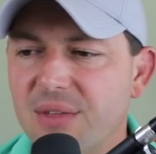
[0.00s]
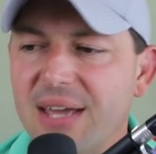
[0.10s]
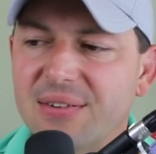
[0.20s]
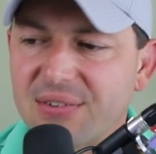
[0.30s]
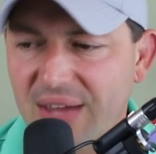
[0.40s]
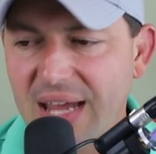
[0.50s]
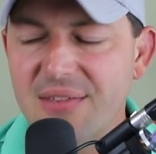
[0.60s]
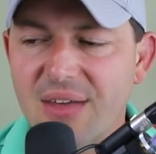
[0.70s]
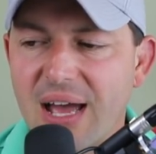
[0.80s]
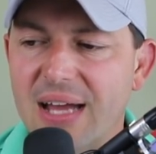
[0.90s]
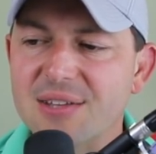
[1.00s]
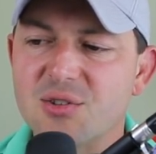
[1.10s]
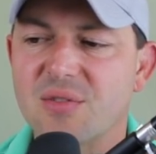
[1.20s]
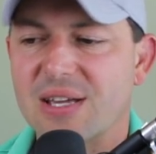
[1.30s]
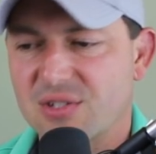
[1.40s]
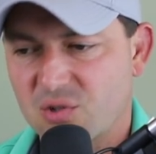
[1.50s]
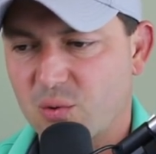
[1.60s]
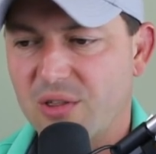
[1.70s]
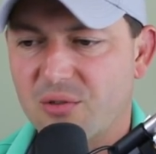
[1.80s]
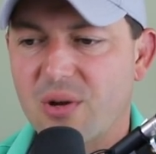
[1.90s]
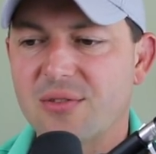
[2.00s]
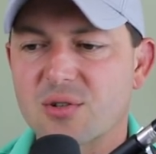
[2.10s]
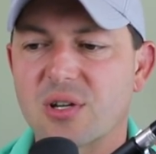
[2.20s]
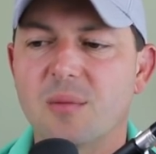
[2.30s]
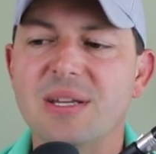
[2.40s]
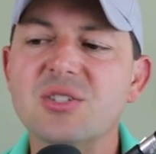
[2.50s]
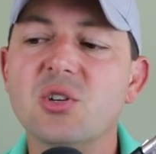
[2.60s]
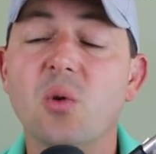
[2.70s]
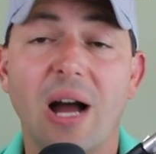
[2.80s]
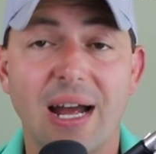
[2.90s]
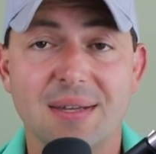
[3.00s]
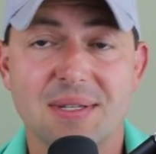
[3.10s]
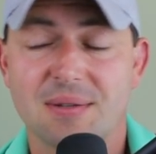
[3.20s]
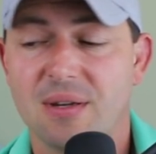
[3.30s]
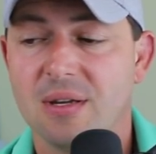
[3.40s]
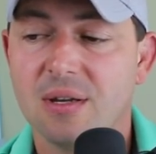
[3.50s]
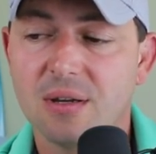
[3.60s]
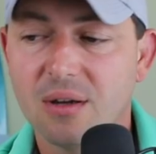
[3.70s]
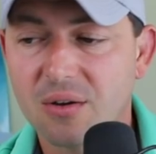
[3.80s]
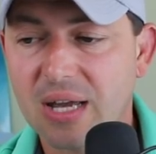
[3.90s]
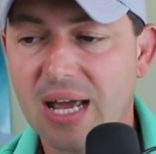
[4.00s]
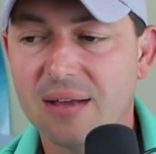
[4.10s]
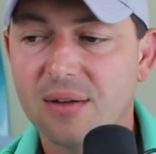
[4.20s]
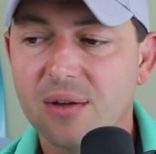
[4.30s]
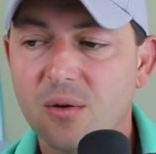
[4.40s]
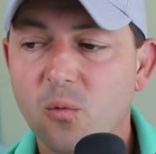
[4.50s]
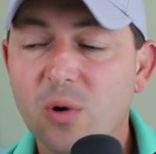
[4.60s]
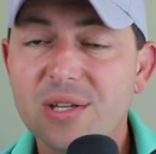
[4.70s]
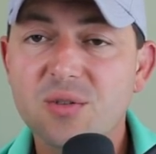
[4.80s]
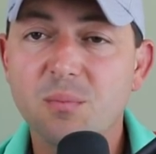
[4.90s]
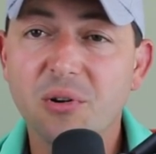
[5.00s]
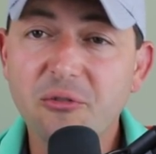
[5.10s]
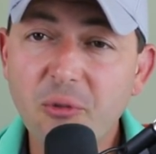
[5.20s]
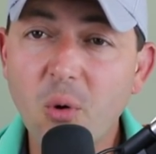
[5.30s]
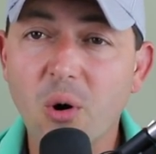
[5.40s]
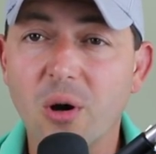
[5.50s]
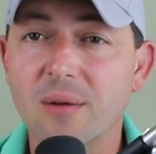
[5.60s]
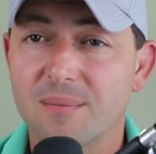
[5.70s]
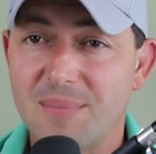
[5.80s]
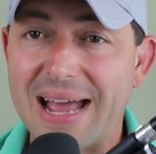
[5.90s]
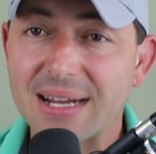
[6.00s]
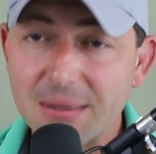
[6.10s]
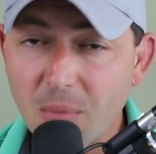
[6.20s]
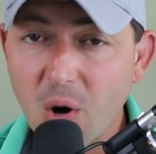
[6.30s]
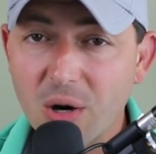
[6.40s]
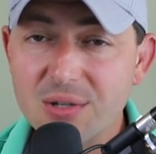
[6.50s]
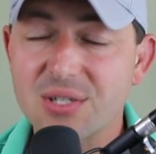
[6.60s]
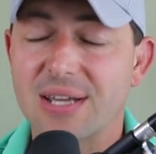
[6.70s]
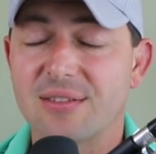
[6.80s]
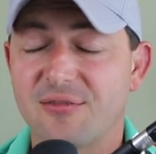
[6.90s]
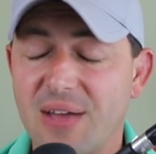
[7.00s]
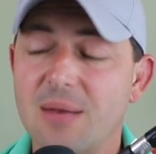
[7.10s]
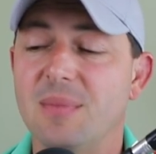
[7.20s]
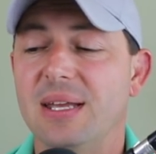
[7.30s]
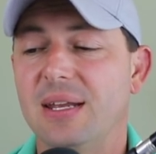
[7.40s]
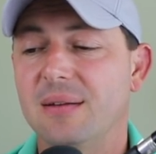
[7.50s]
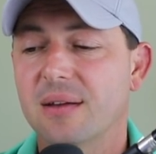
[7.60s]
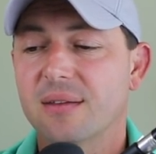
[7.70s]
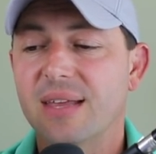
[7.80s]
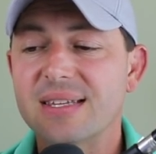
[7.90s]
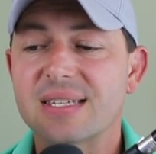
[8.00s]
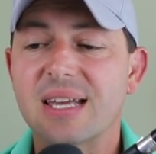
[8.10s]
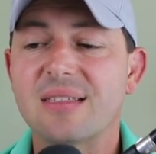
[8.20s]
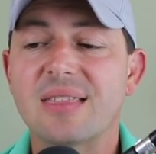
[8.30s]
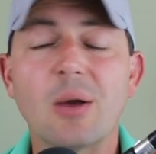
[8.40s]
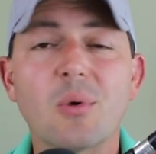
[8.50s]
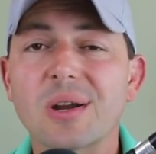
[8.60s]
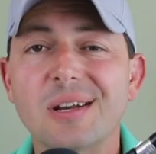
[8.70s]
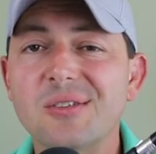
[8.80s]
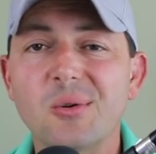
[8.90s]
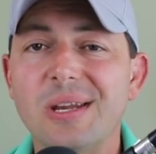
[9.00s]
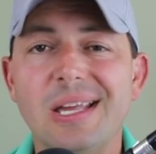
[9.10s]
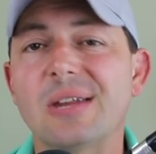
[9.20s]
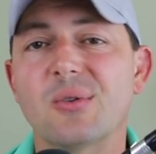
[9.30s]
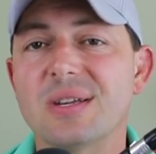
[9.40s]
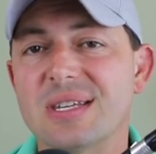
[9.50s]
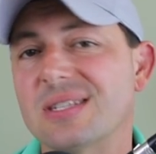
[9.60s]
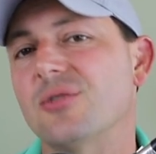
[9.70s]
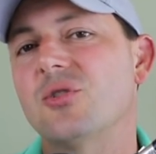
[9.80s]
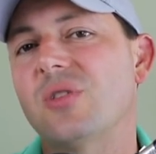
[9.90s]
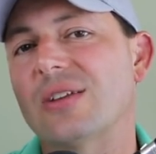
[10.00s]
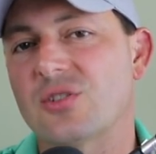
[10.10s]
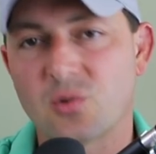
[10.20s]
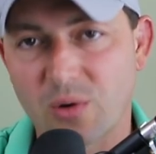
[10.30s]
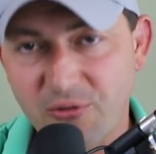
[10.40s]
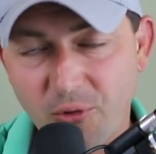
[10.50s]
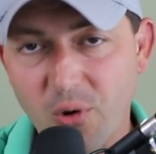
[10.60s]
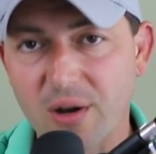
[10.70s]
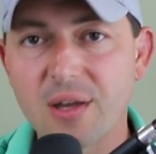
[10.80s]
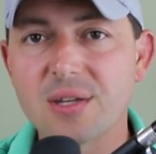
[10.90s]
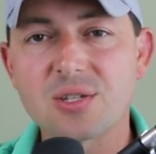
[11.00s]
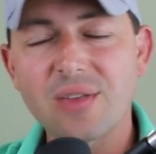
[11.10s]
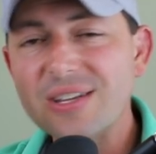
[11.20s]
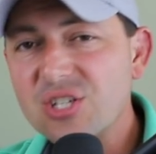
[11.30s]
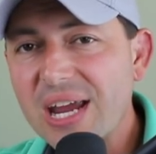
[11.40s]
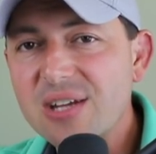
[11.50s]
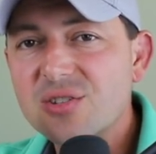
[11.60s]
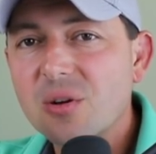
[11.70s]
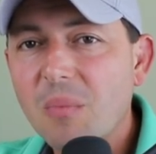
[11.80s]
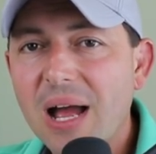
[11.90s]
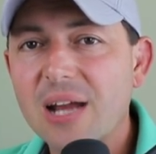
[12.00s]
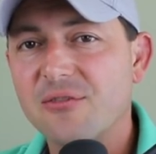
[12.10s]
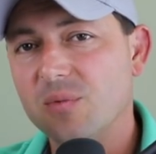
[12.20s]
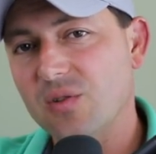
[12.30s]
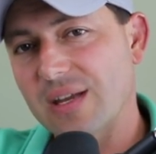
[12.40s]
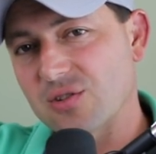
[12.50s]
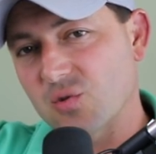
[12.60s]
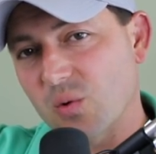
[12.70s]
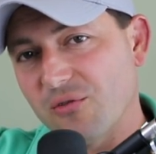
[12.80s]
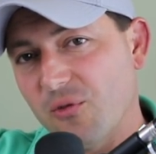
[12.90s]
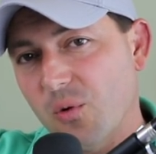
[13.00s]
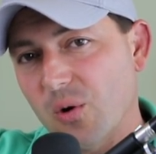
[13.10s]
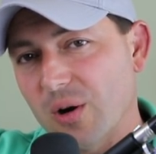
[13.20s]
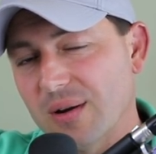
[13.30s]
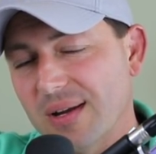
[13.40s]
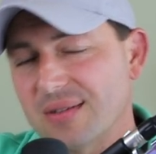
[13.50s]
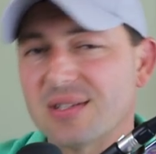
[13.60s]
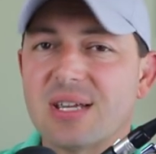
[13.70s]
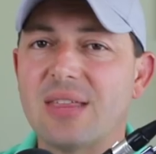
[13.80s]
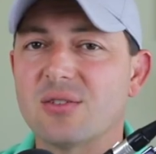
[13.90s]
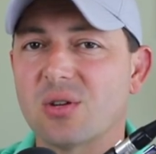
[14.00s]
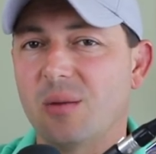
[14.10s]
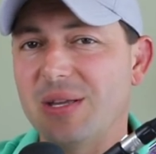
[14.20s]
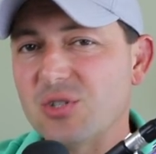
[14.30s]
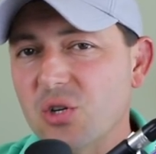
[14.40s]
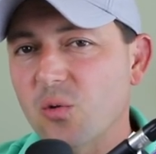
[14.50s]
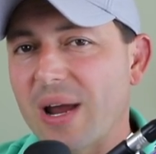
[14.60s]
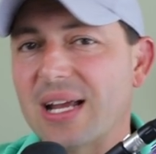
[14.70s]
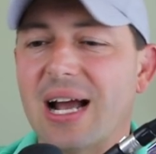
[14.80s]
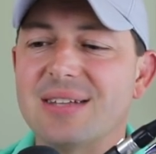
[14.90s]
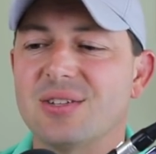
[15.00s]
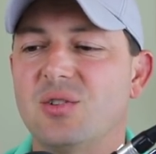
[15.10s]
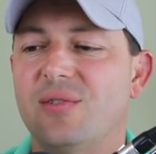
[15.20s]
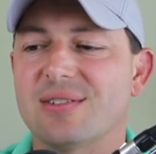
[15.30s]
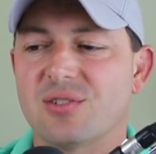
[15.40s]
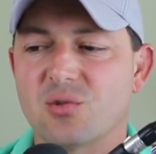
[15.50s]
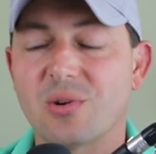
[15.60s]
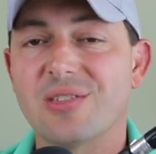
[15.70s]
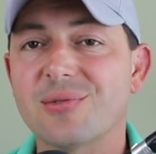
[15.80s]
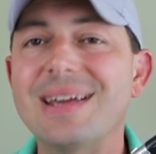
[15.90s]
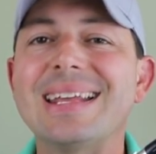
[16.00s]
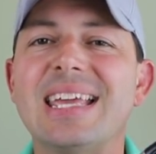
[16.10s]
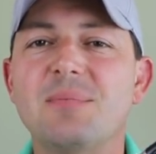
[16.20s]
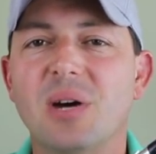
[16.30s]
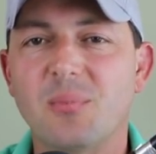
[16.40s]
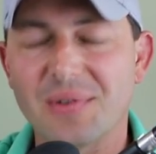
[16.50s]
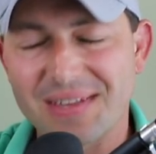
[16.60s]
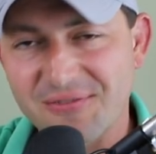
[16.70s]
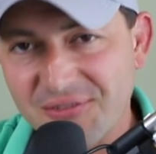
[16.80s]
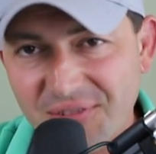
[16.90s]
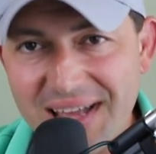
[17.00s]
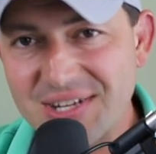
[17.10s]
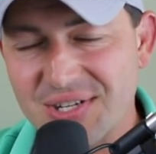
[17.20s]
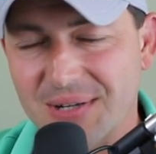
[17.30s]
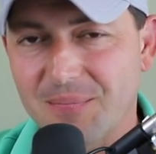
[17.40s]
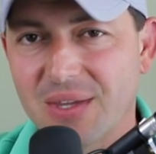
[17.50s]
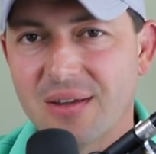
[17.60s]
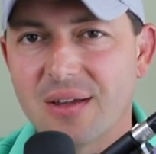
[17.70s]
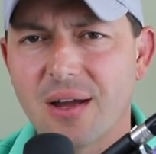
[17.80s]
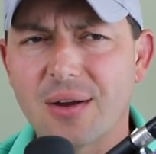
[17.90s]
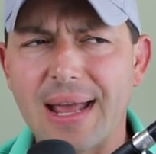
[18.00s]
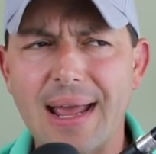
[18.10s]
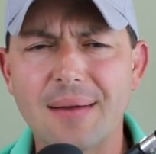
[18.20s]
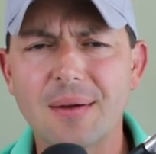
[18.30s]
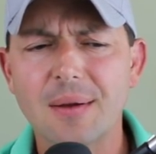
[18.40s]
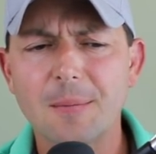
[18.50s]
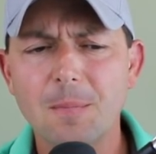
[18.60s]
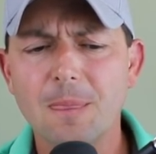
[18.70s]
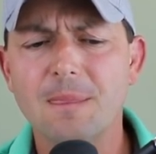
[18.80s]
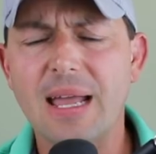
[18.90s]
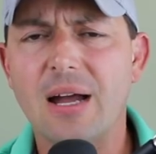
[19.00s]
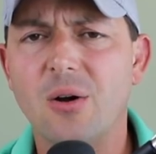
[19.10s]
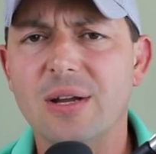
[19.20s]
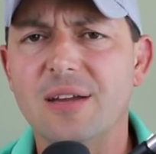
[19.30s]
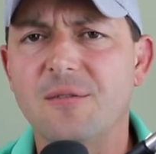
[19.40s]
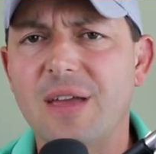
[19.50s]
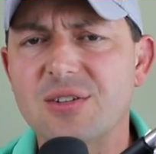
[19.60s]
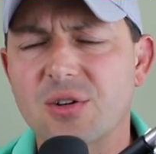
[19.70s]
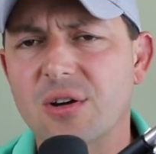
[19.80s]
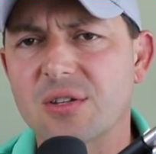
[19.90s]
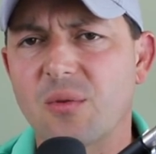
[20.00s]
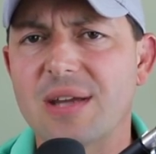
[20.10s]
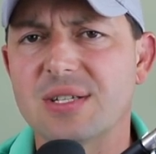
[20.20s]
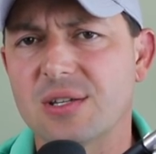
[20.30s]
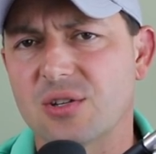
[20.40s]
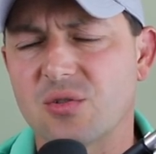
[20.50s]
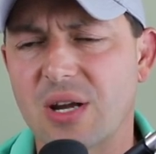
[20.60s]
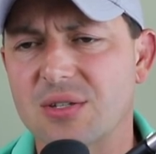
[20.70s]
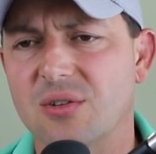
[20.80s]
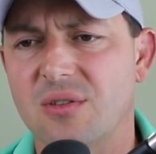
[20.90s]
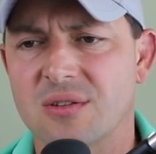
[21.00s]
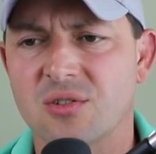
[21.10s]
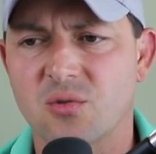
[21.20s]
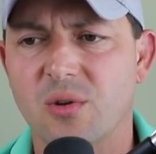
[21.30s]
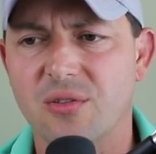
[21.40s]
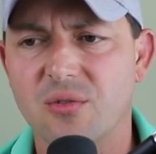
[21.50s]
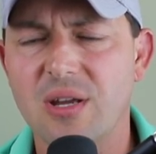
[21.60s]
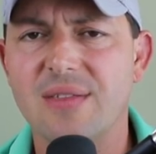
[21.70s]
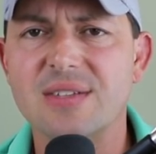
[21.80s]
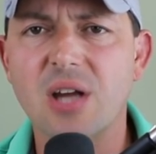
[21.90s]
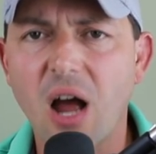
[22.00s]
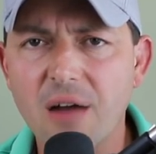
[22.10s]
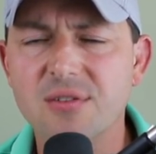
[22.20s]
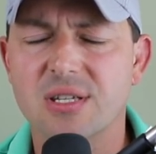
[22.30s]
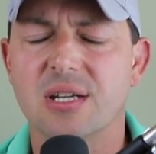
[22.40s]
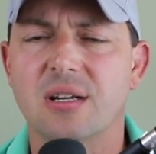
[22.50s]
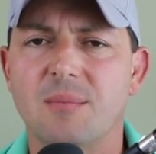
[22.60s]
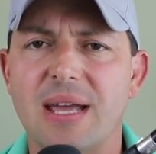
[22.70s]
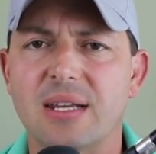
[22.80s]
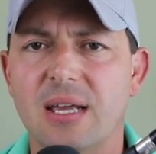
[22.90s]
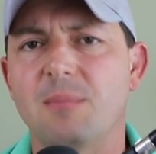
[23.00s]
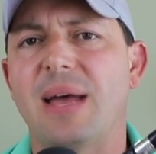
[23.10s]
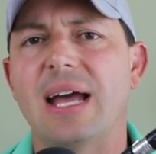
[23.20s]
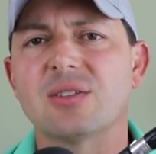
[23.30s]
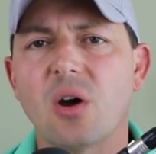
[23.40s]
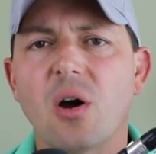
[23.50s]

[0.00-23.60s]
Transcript: they say that in two thousand twenty-three, there's going to be two hikes. Okay, which before, back in March at the Fed meeting, they said that they weren't going to do any increases till two thousand twenty-four. So they changed their mind from two thousand twenty-four to saying there's going to be two rate hikes in two thousand twenty-three to keep up with inflation. Okay, now if they start to raise interest rates in two thousand twenty-three, that's obviously going to make an impact